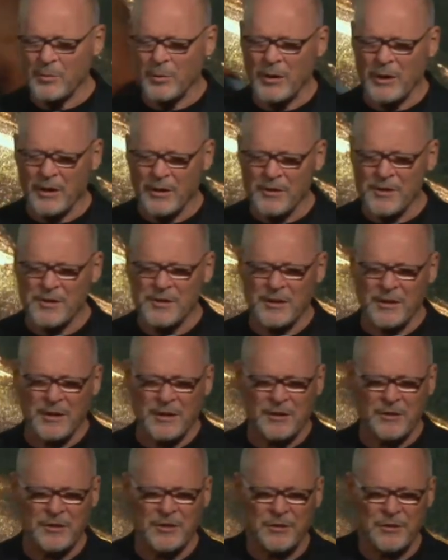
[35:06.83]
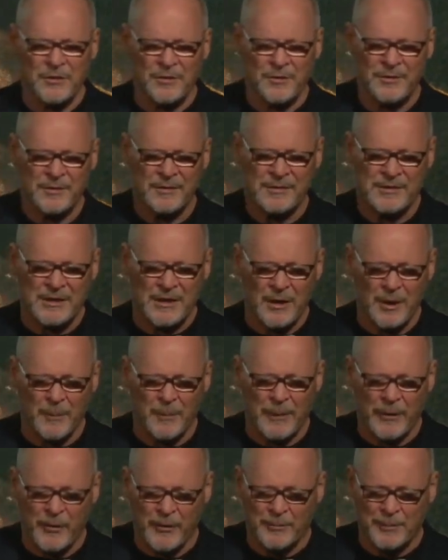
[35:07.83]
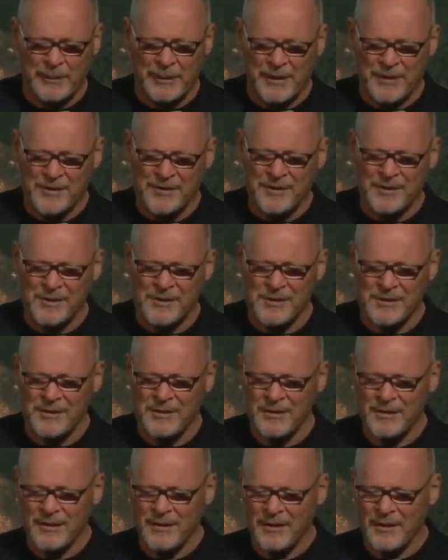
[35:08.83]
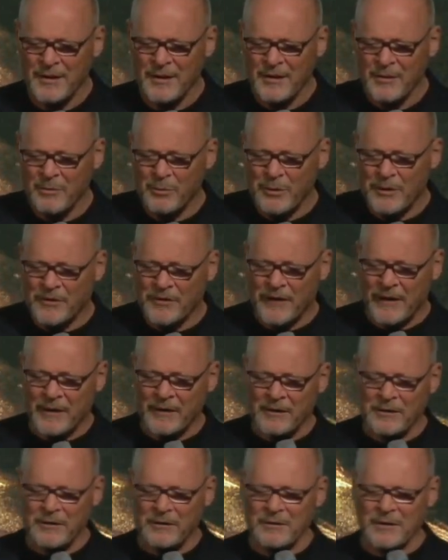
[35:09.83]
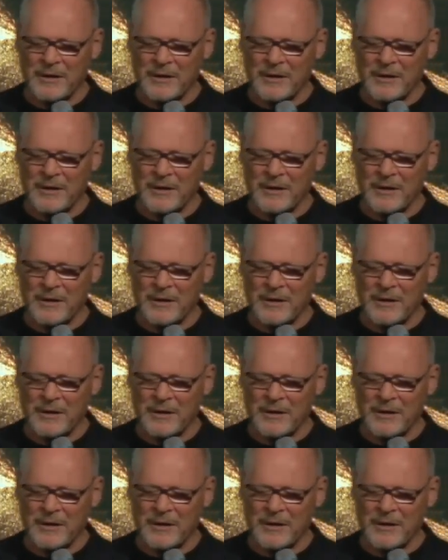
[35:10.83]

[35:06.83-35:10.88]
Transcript: what else they can do to help other places. We thank you